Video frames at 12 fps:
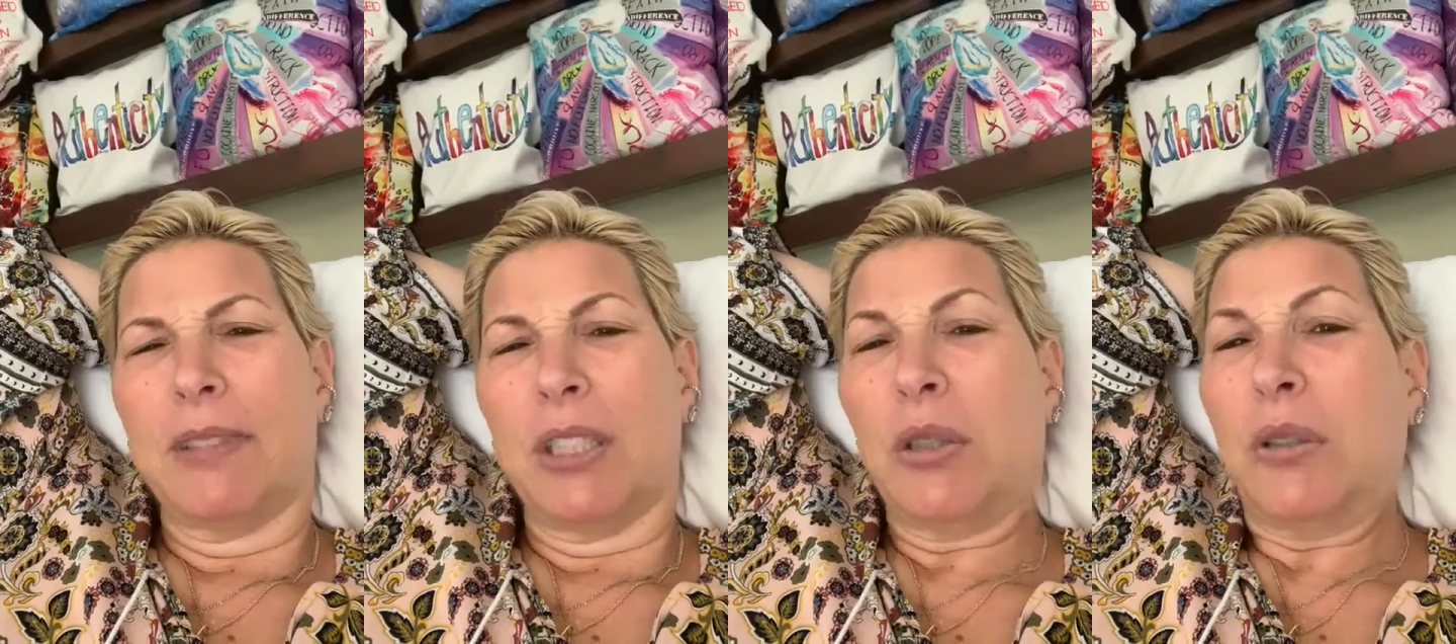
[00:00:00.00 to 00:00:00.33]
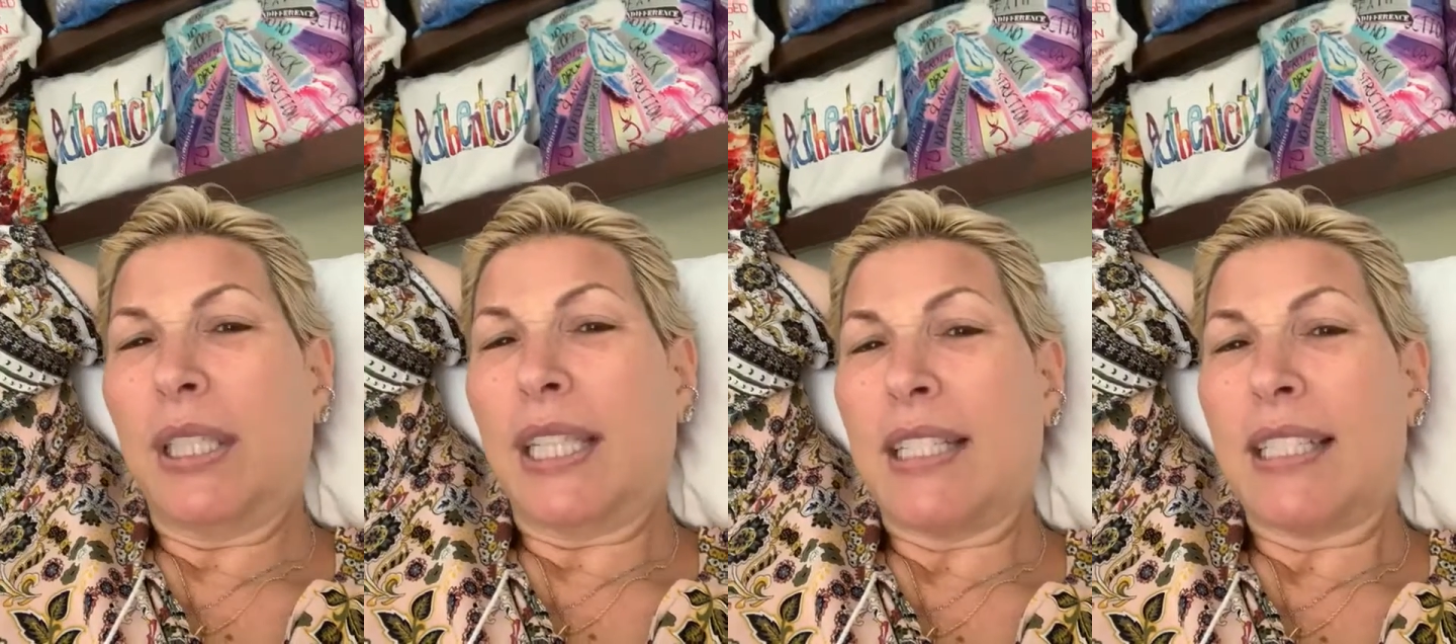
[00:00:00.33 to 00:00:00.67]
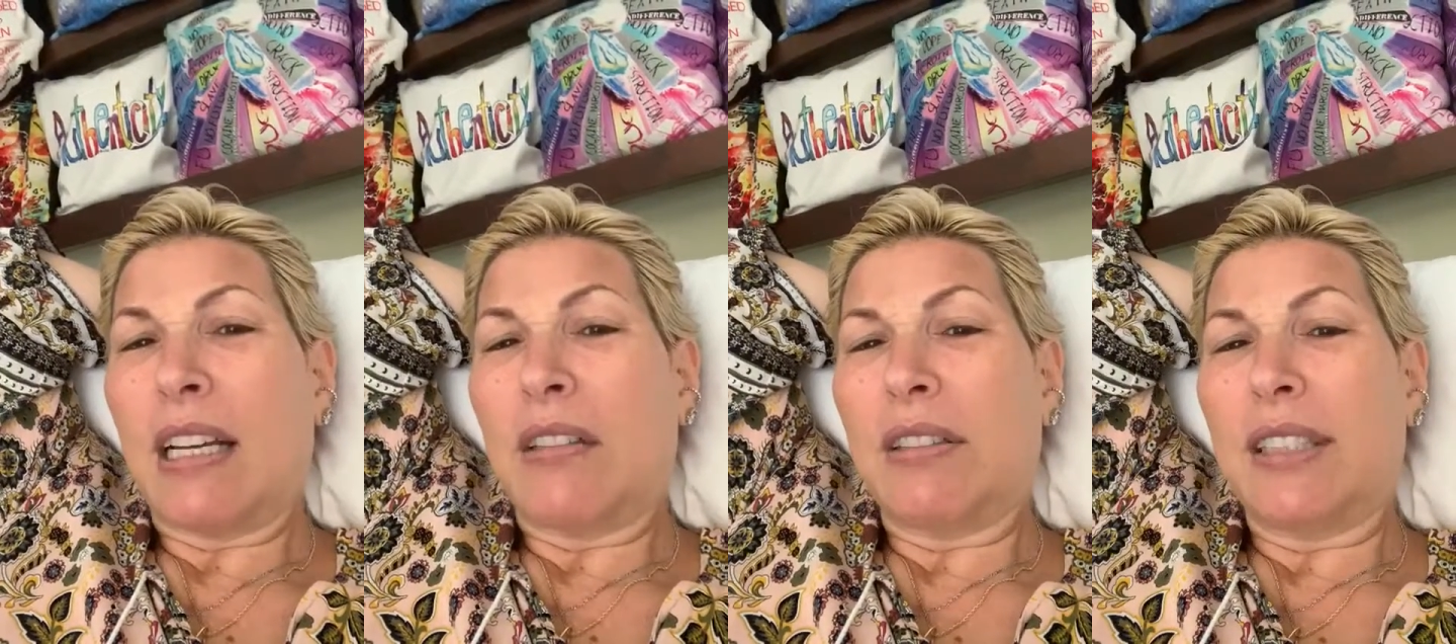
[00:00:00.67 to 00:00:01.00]
hooligans
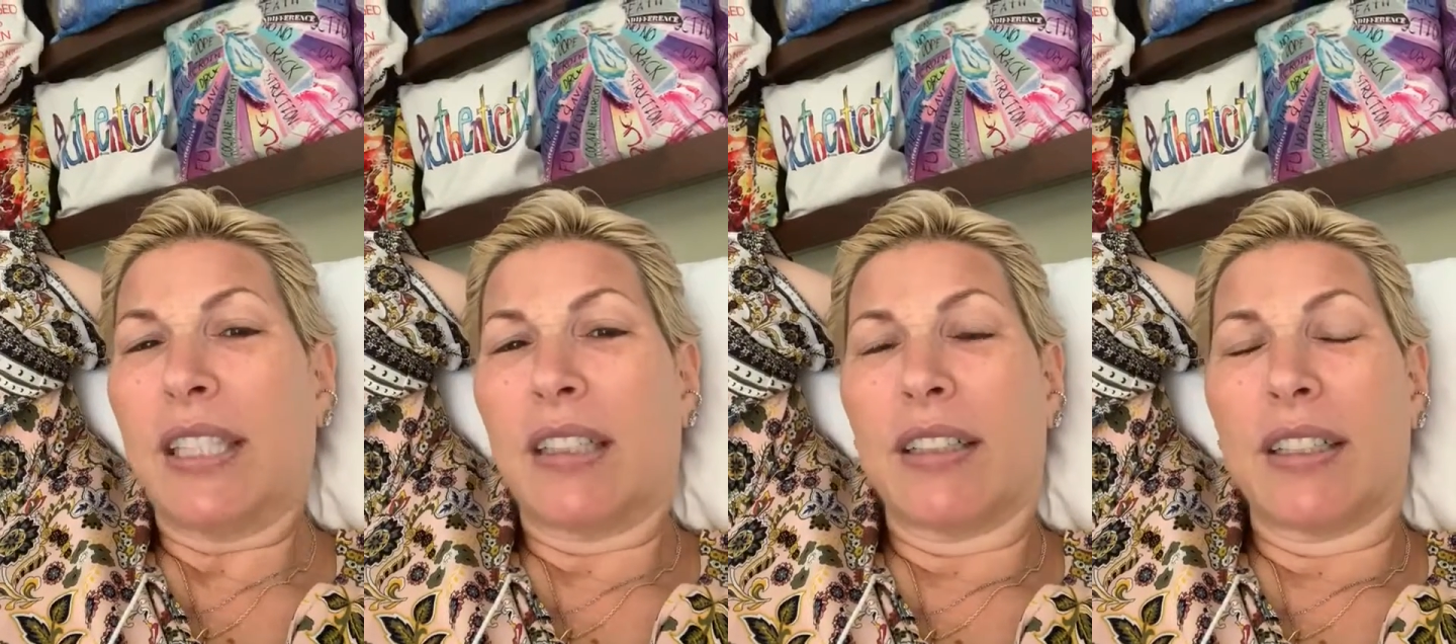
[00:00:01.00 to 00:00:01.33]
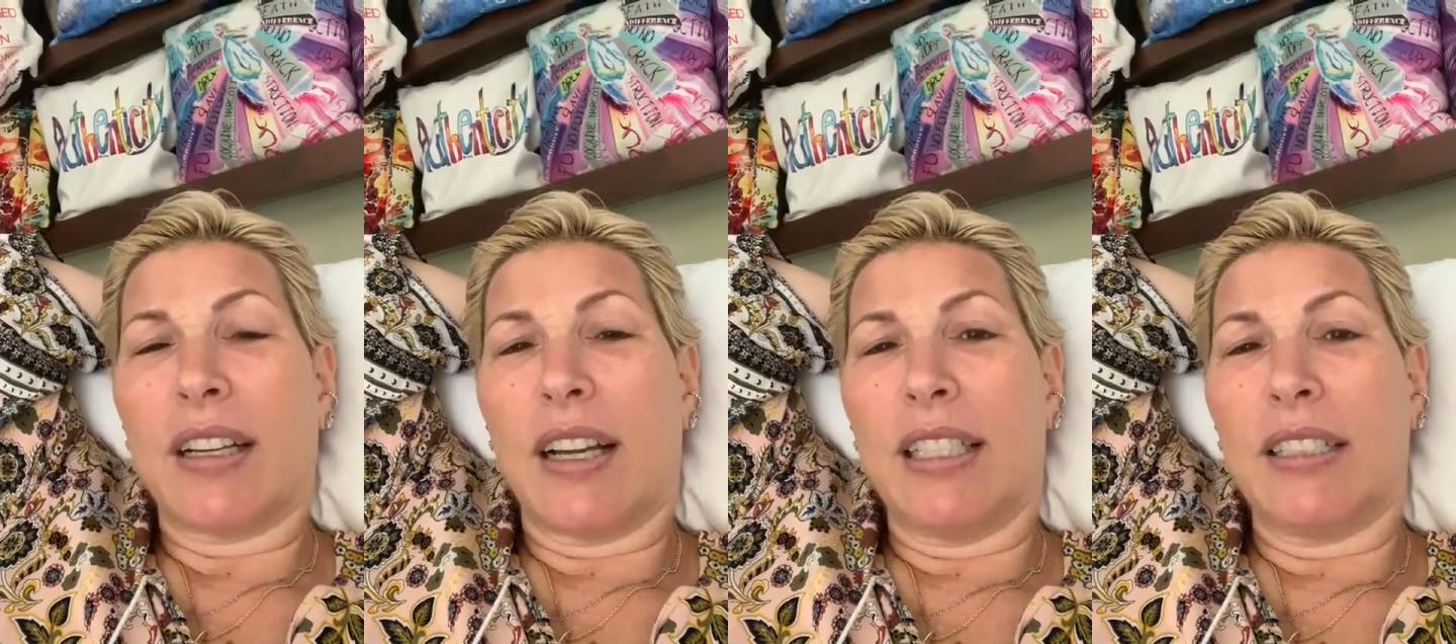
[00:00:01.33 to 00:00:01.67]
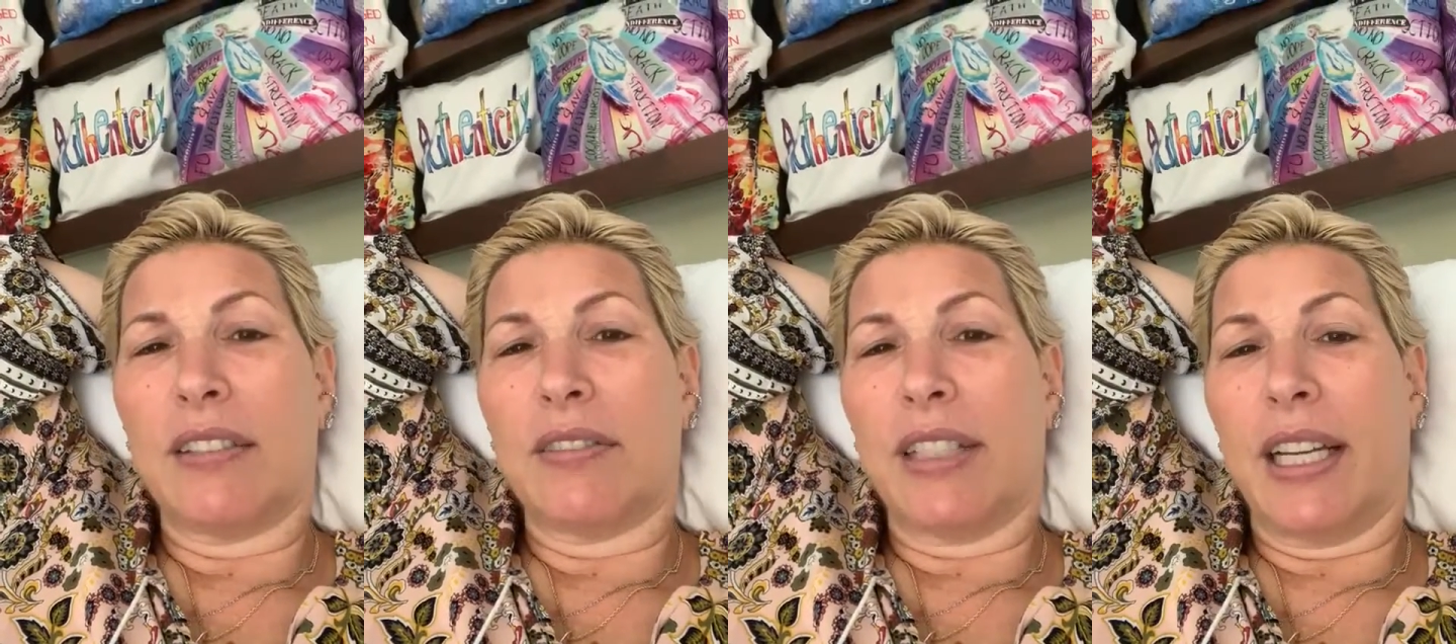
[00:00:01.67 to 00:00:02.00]
out there and kind
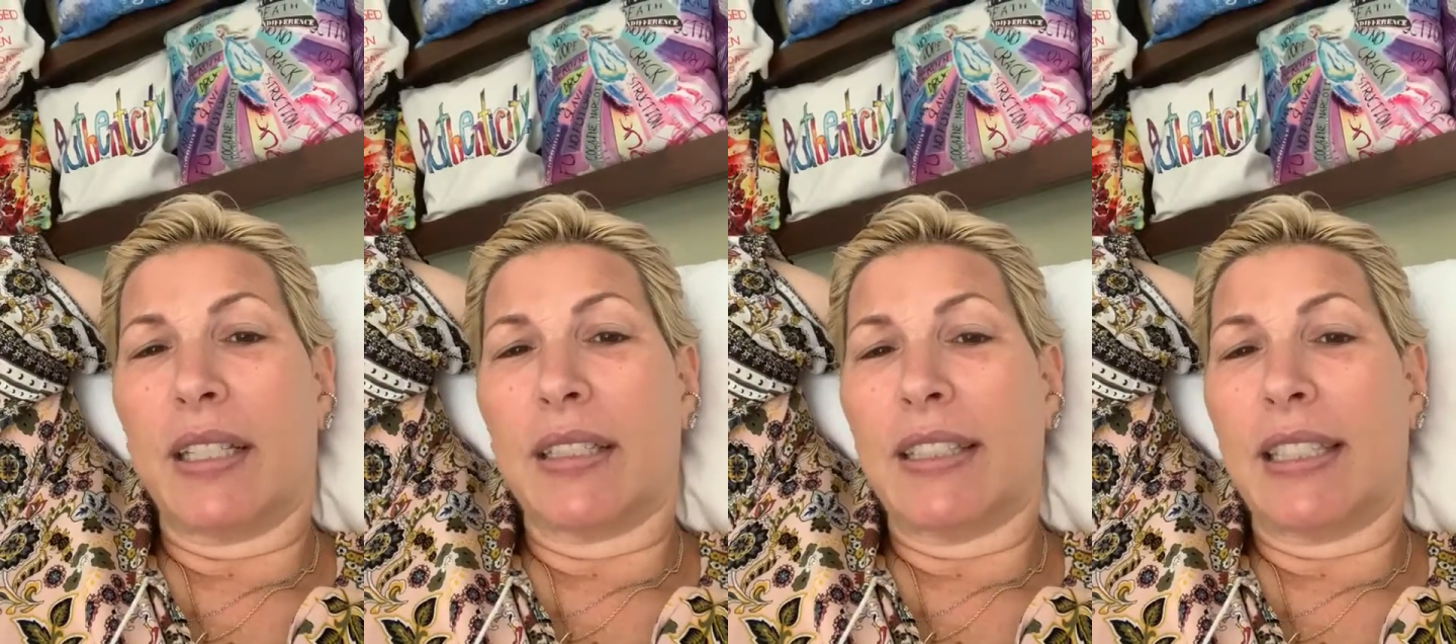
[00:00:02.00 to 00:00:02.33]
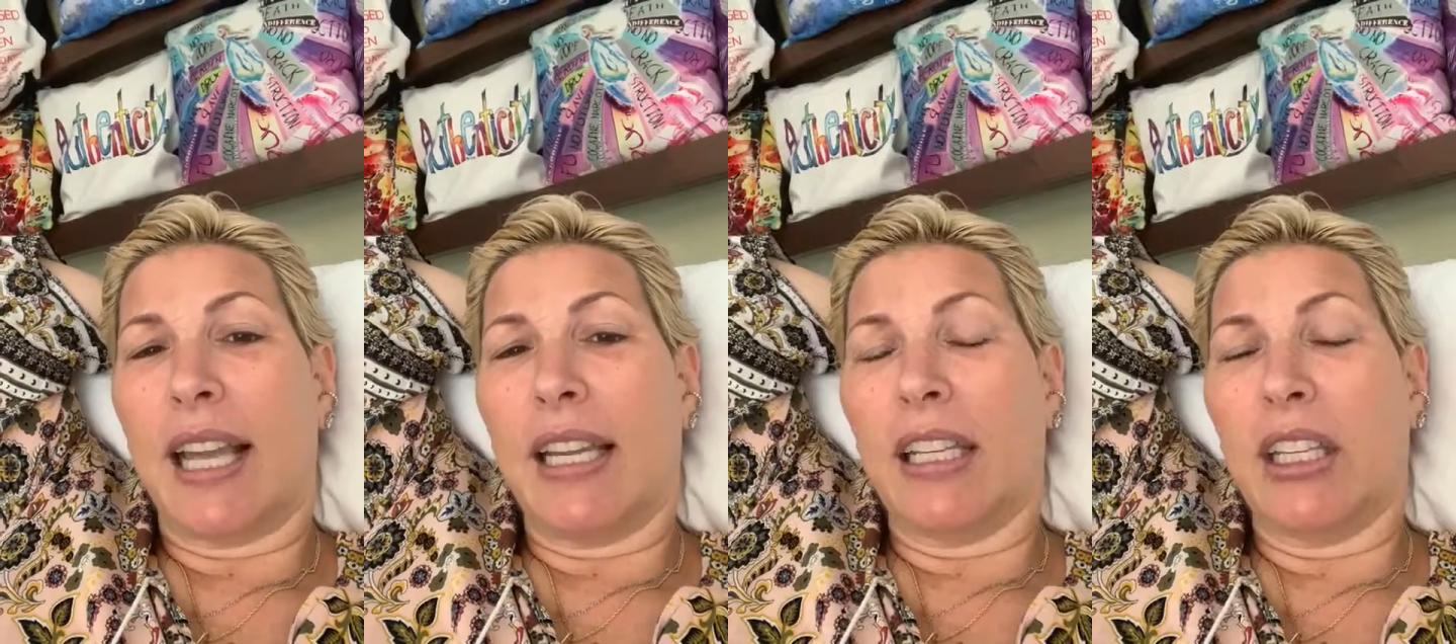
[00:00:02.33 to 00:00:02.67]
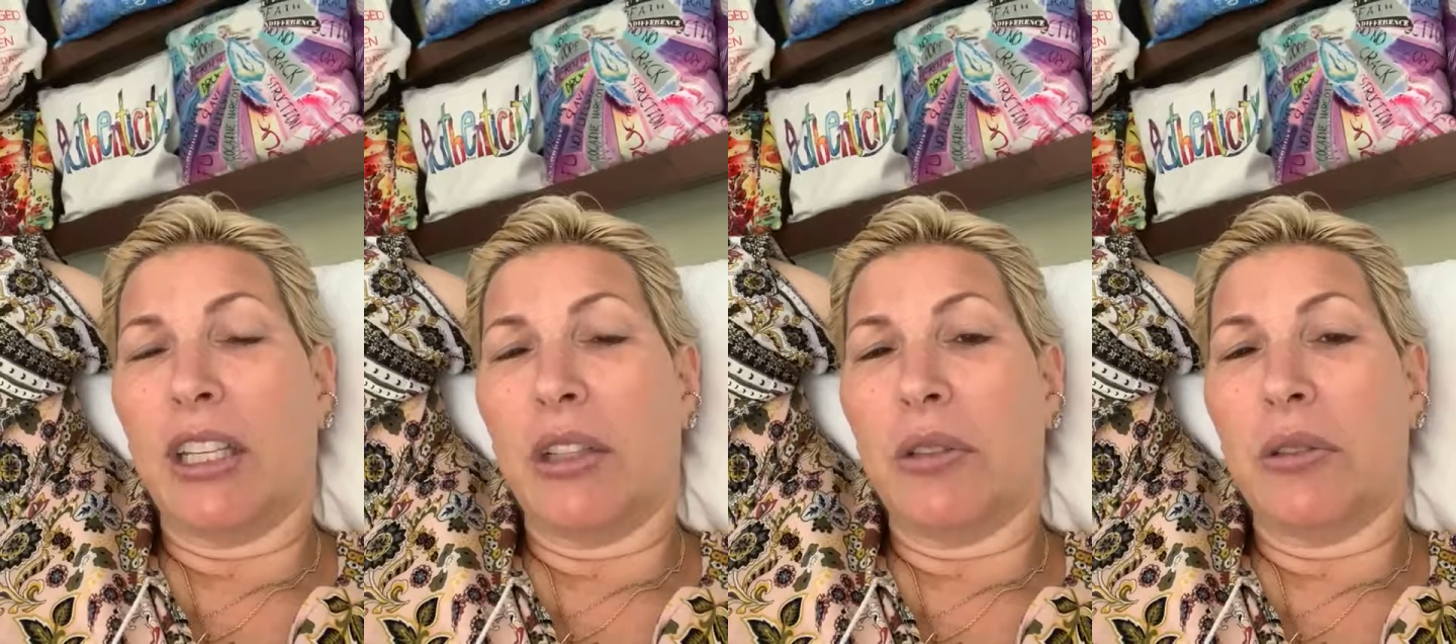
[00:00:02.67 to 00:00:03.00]
of like selling
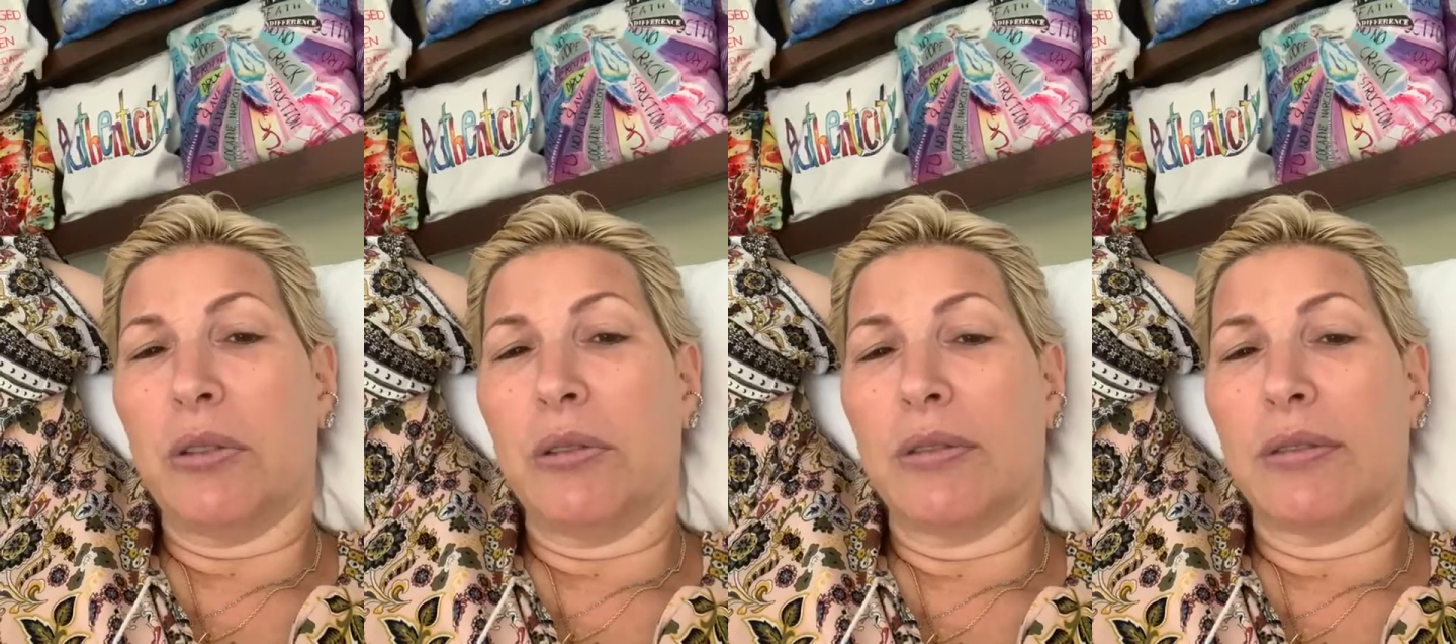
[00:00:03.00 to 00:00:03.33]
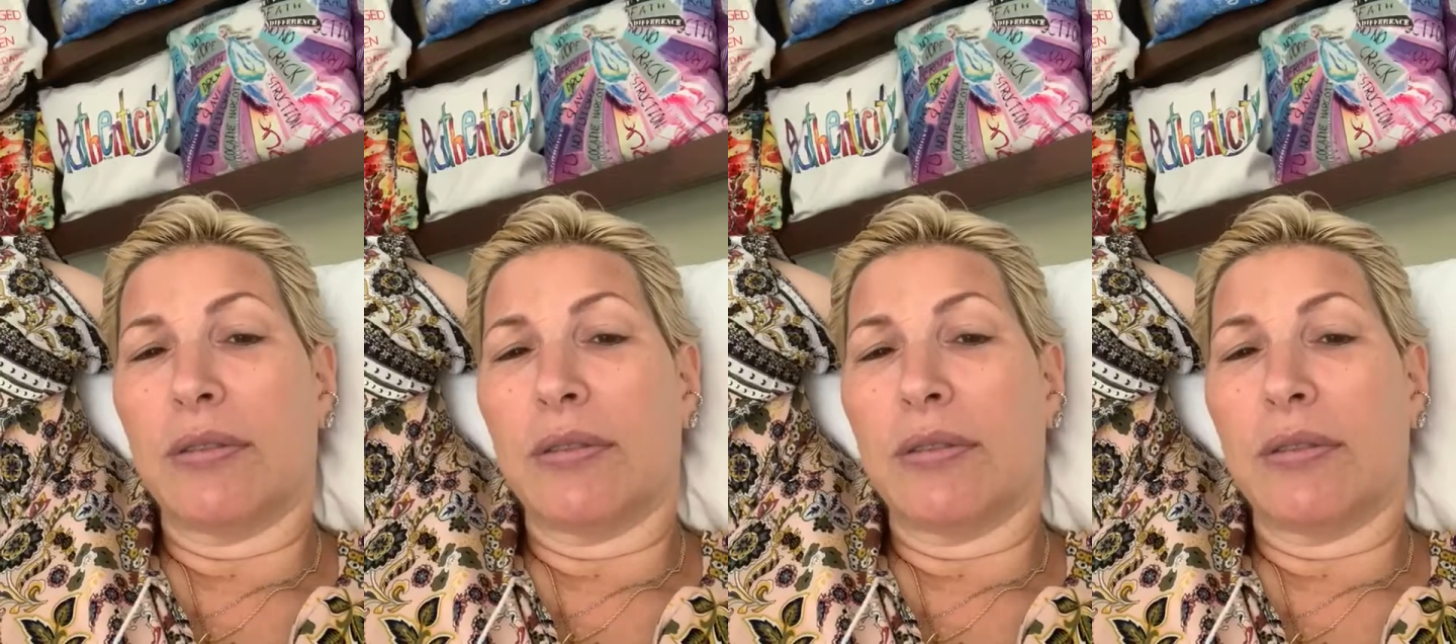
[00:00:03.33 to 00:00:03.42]
you